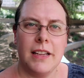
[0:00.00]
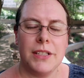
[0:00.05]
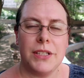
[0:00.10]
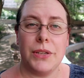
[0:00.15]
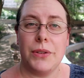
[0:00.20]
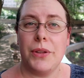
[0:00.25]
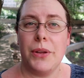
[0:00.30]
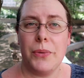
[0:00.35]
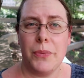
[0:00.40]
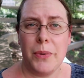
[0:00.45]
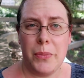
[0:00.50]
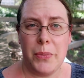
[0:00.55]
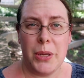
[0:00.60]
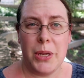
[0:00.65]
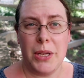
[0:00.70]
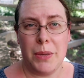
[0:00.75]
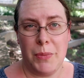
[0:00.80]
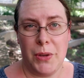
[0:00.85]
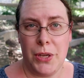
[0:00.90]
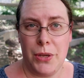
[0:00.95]
So there will
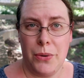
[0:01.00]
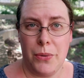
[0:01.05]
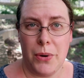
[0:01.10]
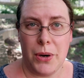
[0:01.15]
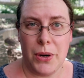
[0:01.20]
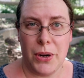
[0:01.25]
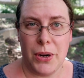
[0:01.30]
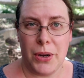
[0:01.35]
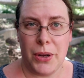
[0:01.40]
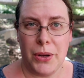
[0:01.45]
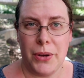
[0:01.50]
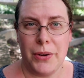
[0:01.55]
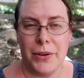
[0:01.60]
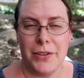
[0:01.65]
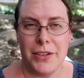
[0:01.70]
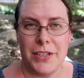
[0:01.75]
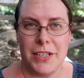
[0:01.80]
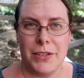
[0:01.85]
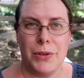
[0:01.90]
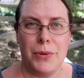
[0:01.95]
be a QR
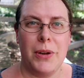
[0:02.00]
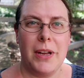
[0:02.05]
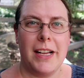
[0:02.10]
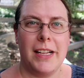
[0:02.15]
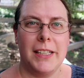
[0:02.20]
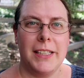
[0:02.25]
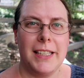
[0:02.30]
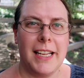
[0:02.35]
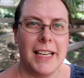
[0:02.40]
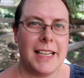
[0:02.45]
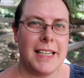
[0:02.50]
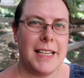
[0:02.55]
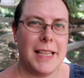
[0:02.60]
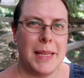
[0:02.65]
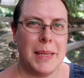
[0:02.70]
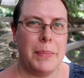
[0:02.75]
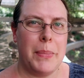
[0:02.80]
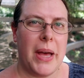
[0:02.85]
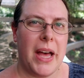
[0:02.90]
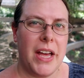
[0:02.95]
code to
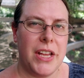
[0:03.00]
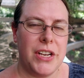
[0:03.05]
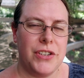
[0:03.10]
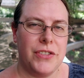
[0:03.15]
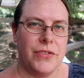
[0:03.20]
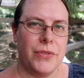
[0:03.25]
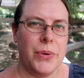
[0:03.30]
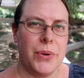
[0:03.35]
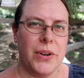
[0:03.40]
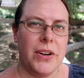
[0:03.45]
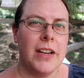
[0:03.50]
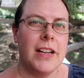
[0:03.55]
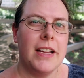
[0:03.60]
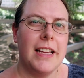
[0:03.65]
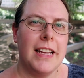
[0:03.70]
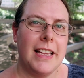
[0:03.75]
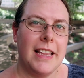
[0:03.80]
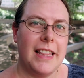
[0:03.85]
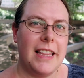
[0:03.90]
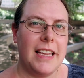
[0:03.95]
collect the badge for
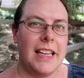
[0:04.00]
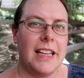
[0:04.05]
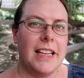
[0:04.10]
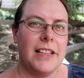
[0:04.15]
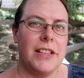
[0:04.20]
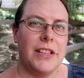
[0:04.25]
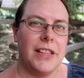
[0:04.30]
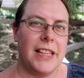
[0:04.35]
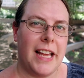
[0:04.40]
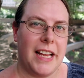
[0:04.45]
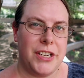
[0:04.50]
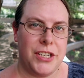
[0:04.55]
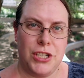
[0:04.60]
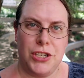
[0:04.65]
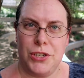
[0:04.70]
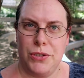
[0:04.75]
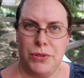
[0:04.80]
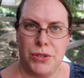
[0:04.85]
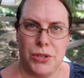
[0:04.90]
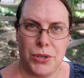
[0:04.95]
the
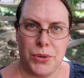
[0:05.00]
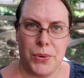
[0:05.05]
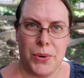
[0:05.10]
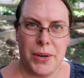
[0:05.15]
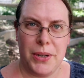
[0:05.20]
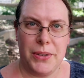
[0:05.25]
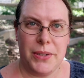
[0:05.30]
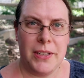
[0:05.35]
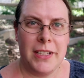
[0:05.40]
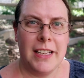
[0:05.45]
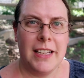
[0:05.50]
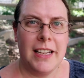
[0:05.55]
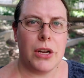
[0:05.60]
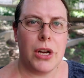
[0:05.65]
latchet shoe tutorial.